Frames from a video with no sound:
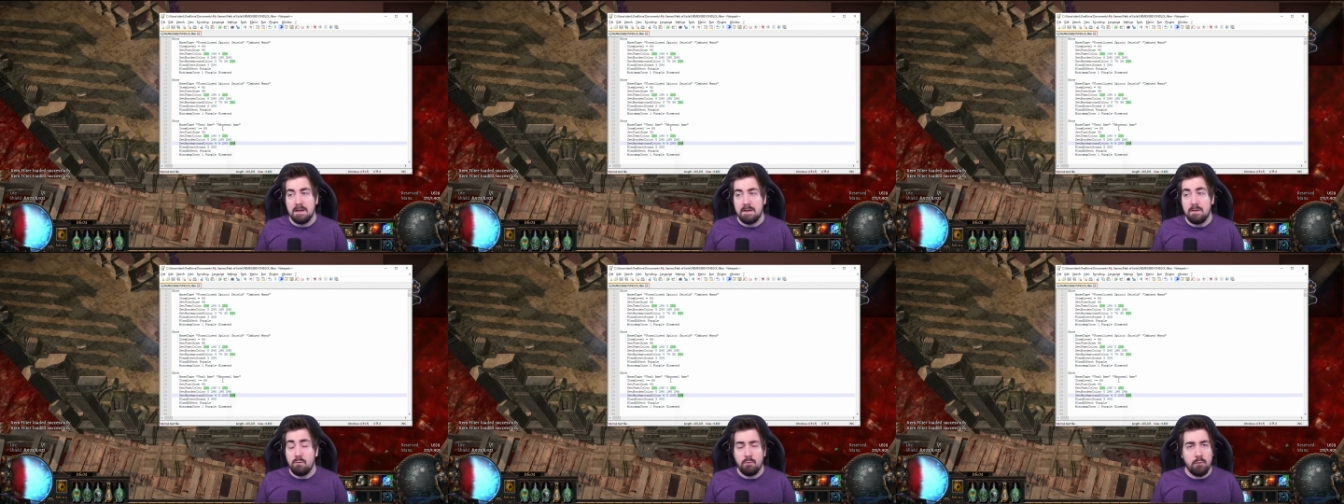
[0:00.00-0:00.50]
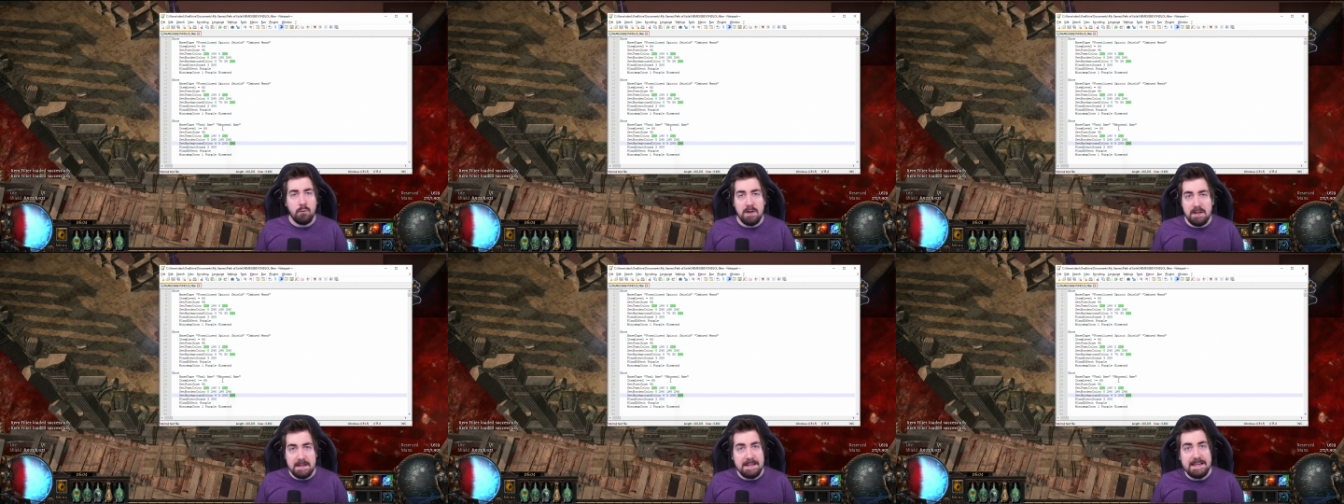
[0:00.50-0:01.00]
you
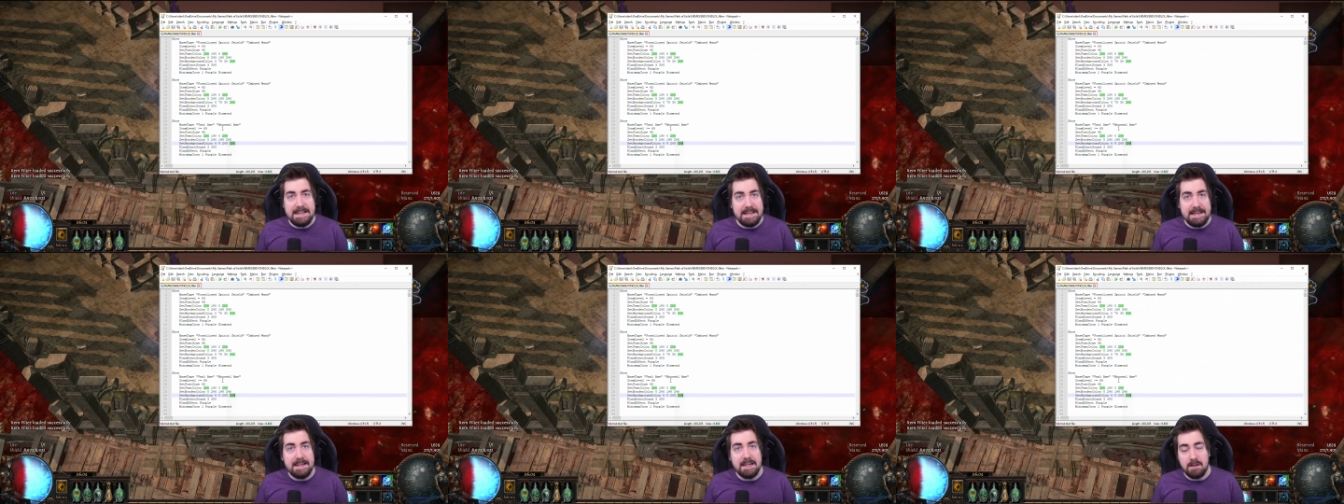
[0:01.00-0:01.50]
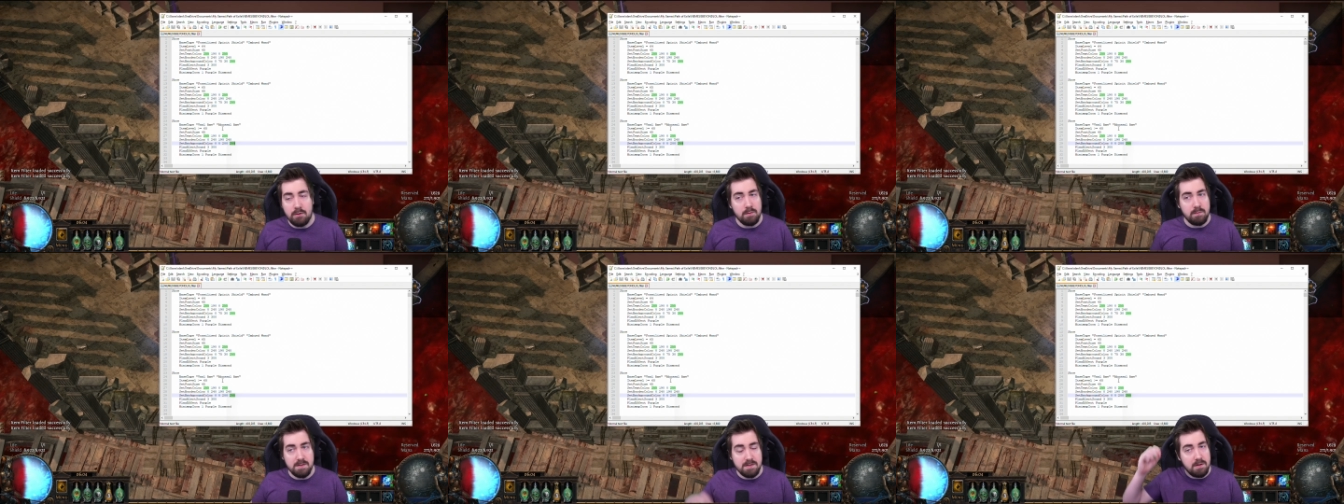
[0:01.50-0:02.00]
really need a
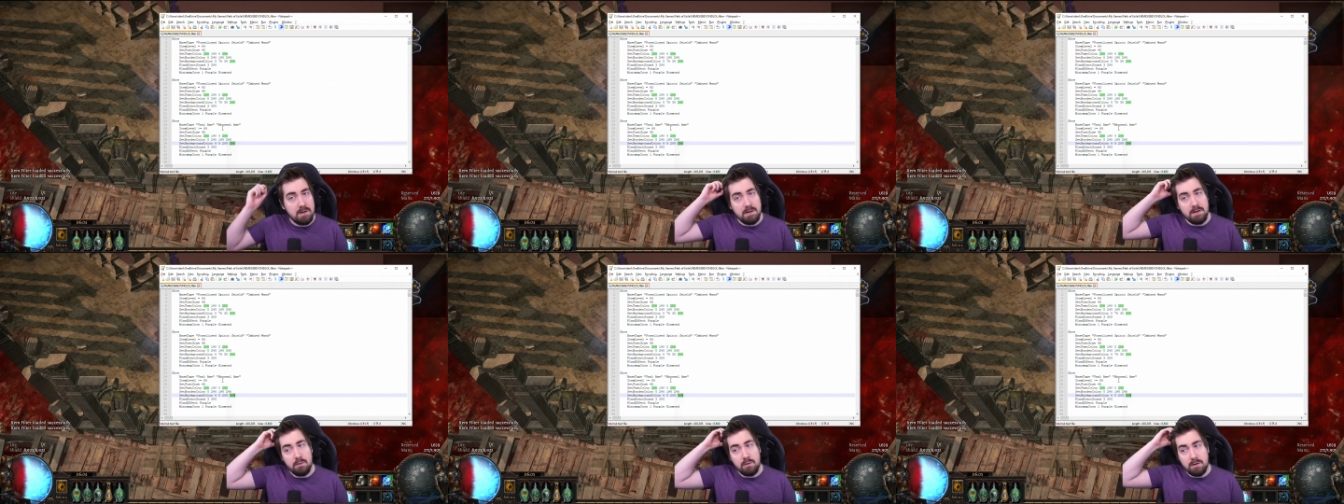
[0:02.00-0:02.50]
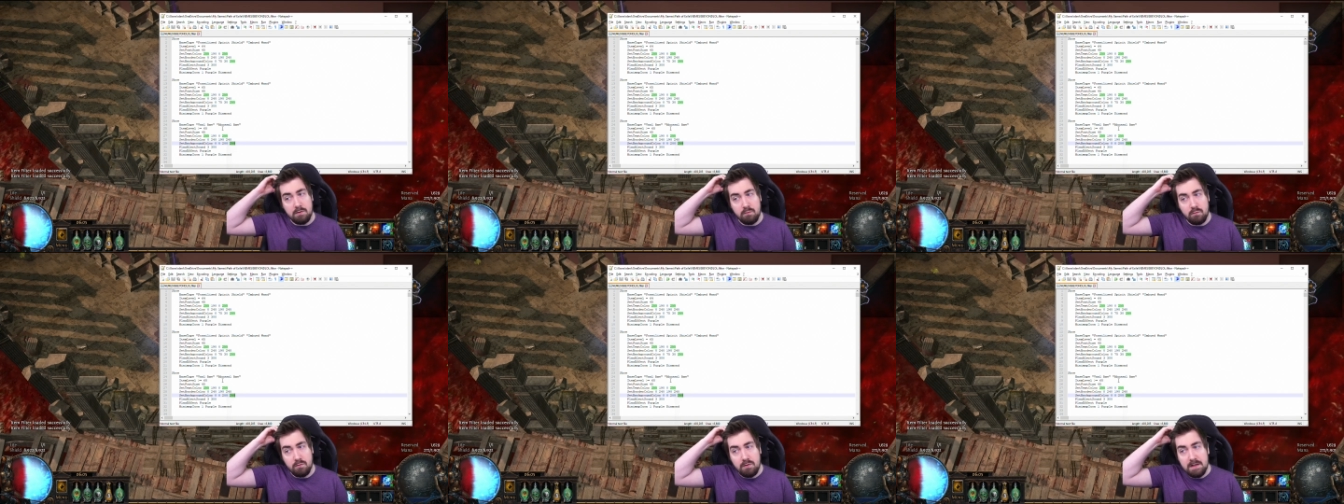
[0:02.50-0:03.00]
Hubris Circlet or you
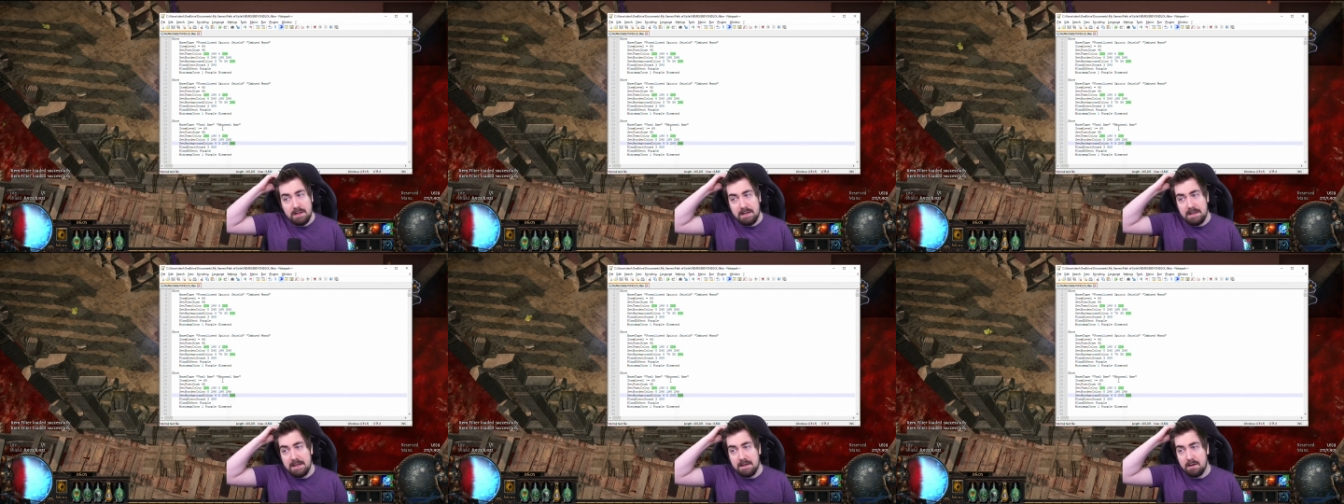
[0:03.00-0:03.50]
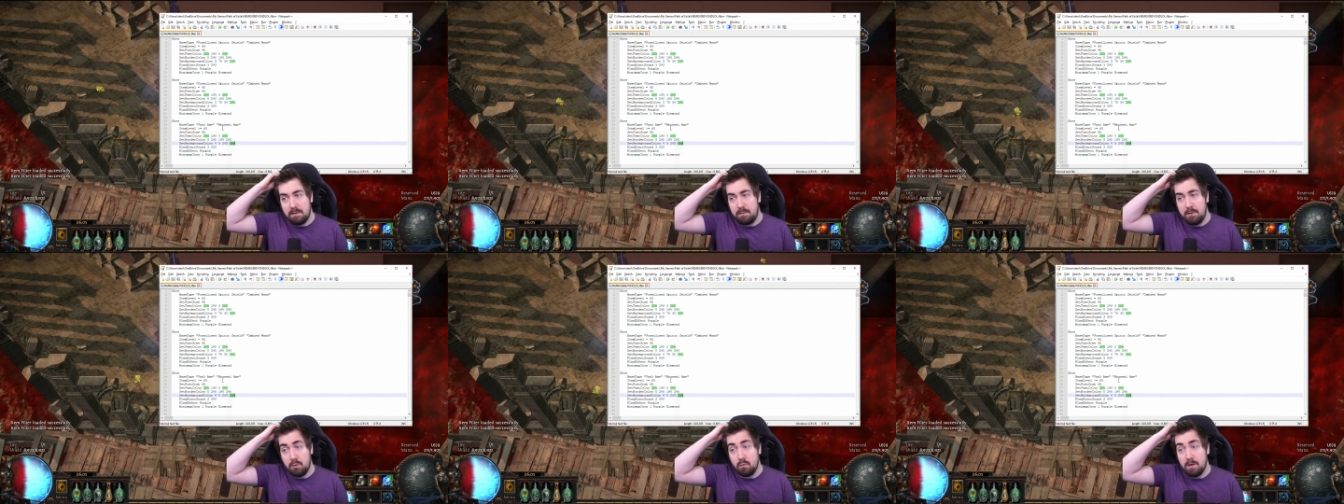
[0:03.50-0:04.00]
really need an
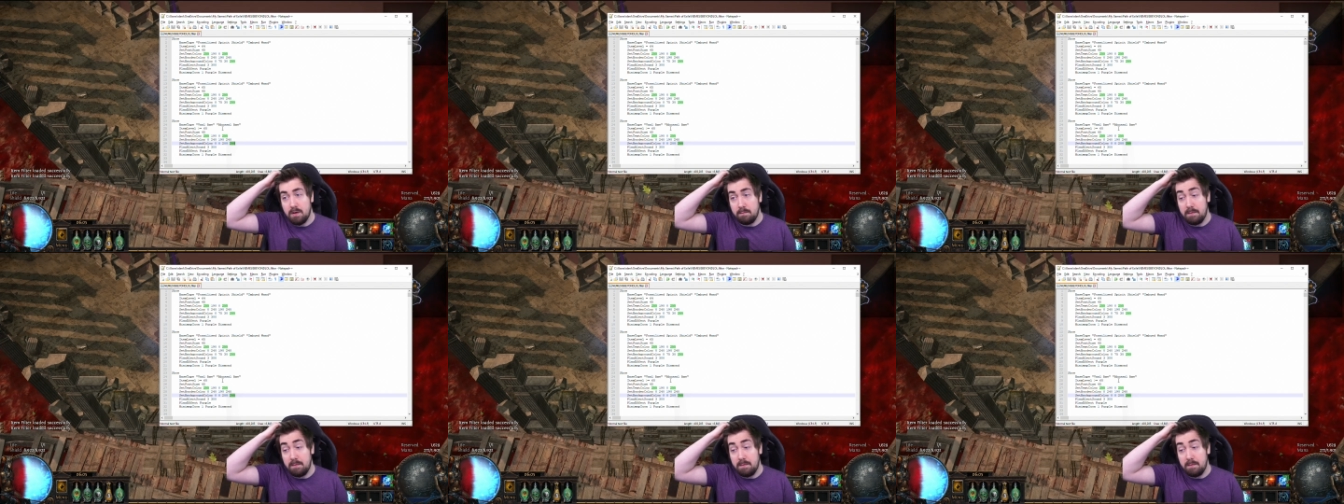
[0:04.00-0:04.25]
imbued one.